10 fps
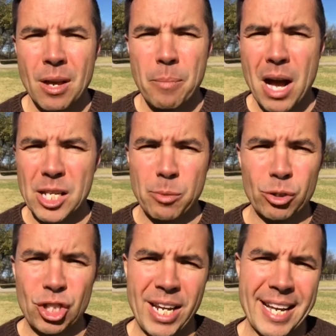possible
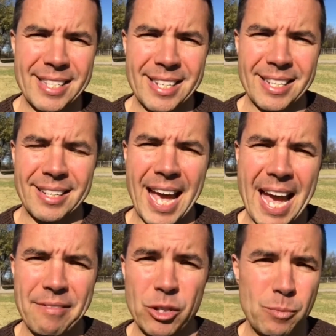chance to
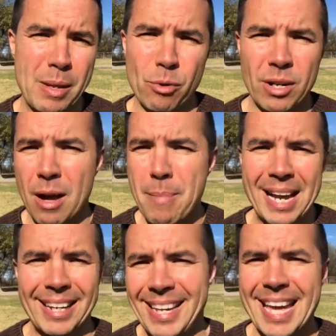have those people come
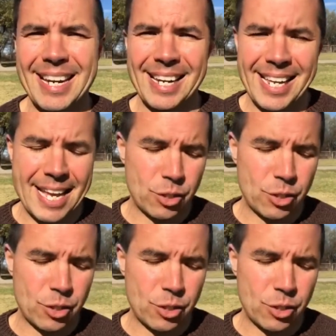back again and again.